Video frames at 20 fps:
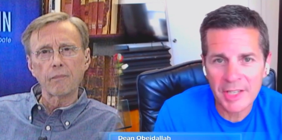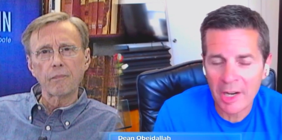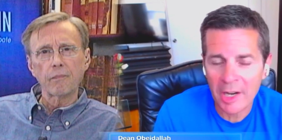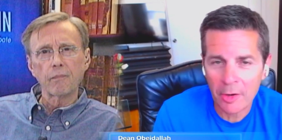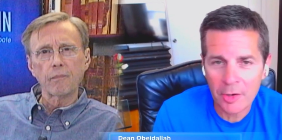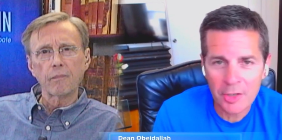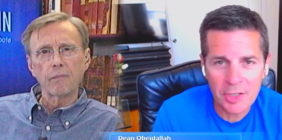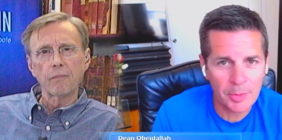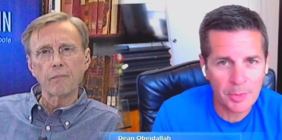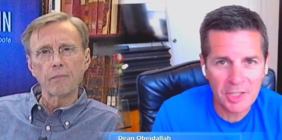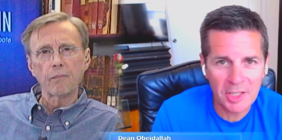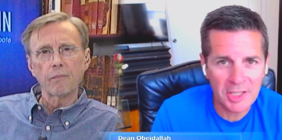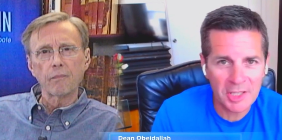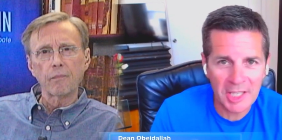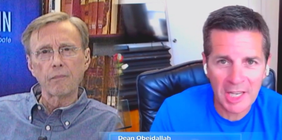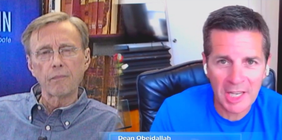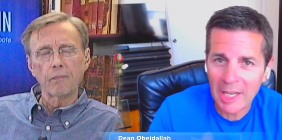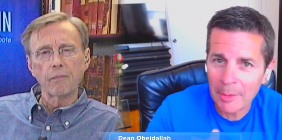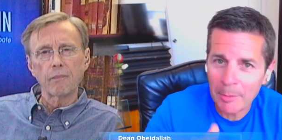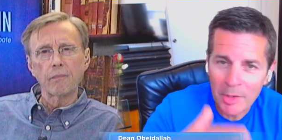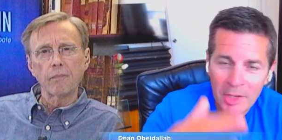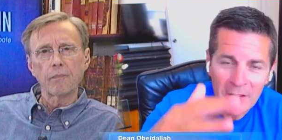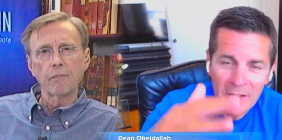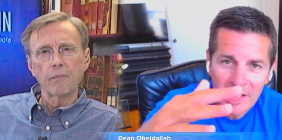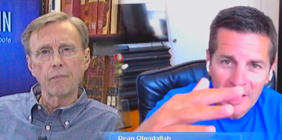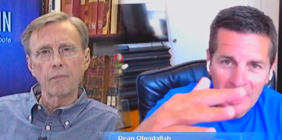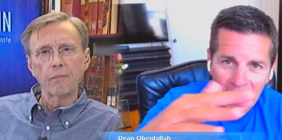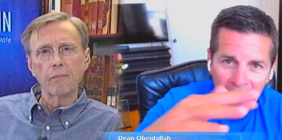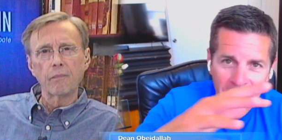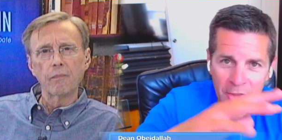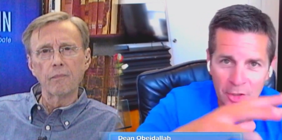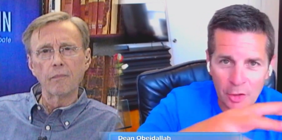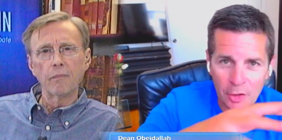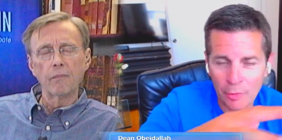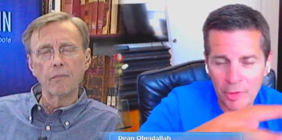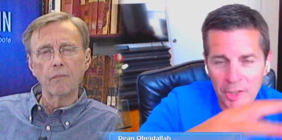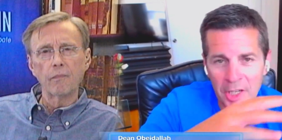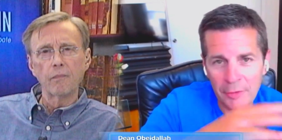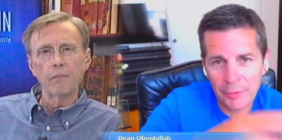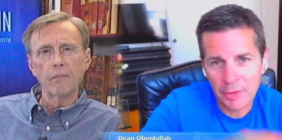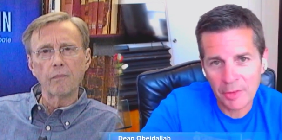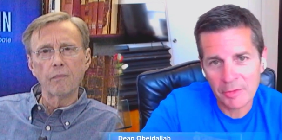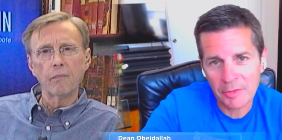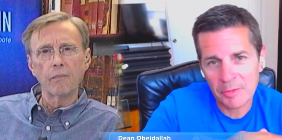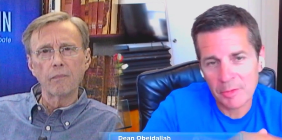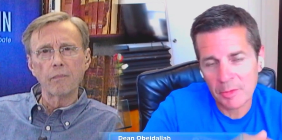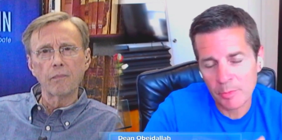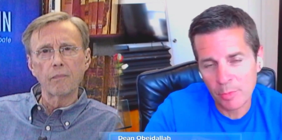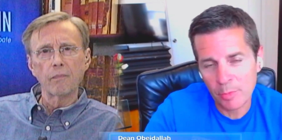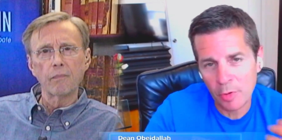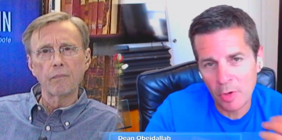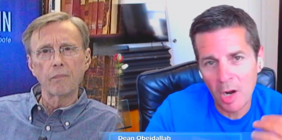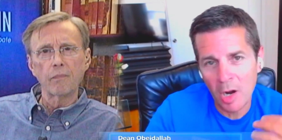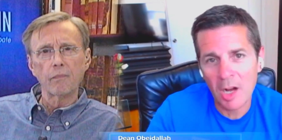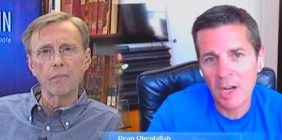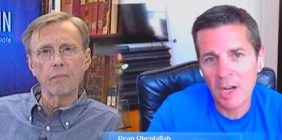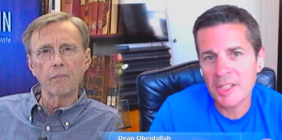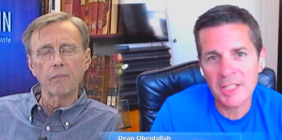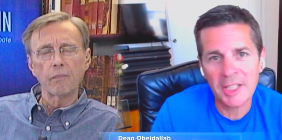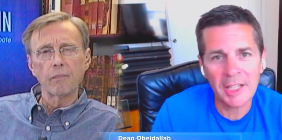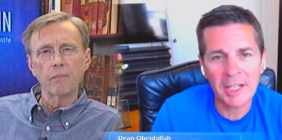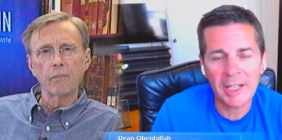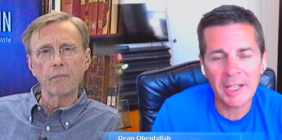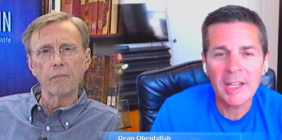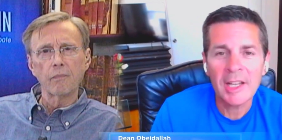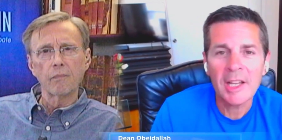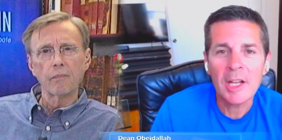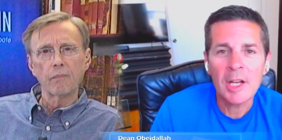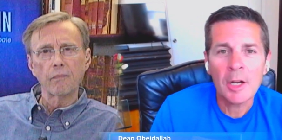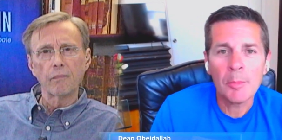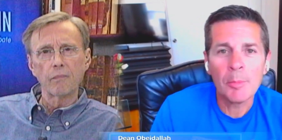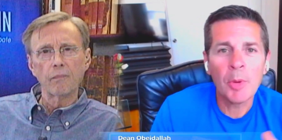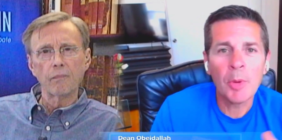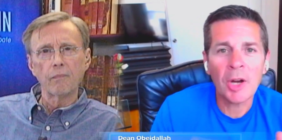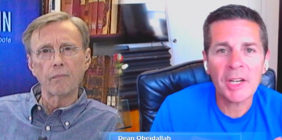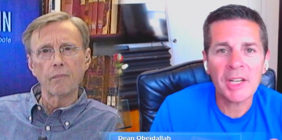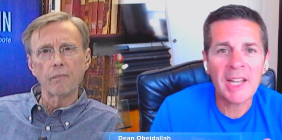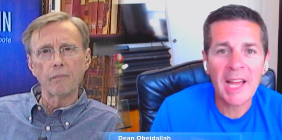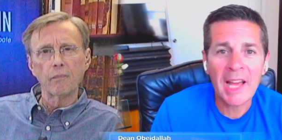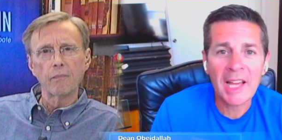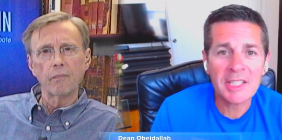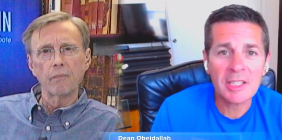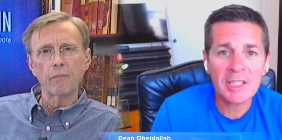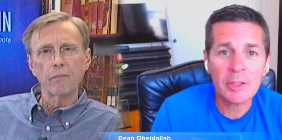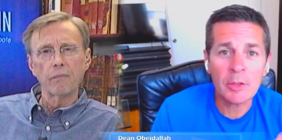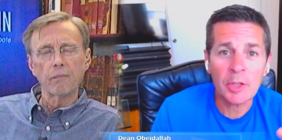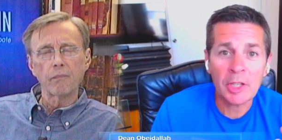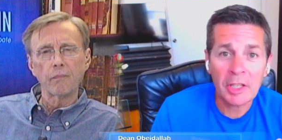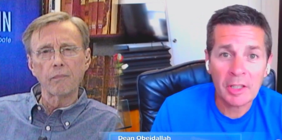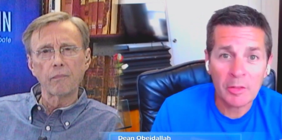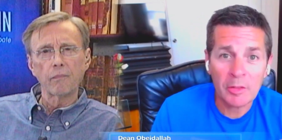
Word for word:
Speaker 1: terrorism. It's the same. Like, there's three different prongs in it, but it has to